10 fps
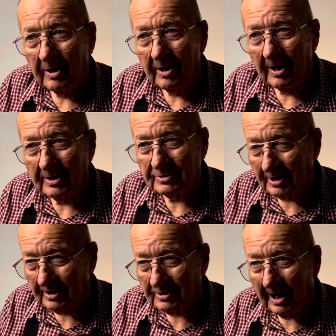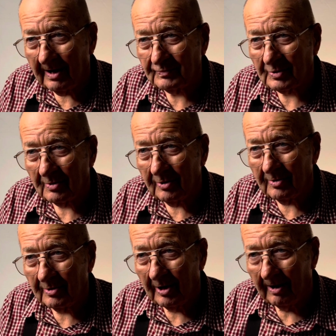And I says,
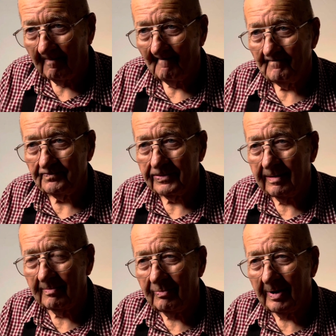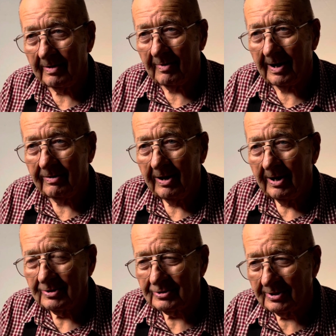absolutely. And my wife
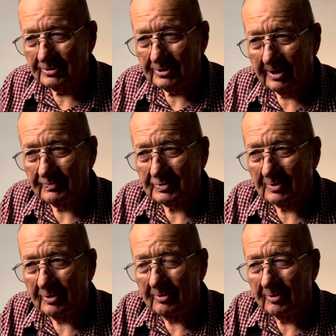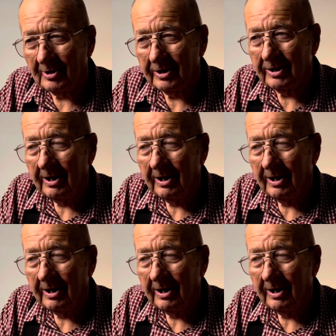says, absolutely.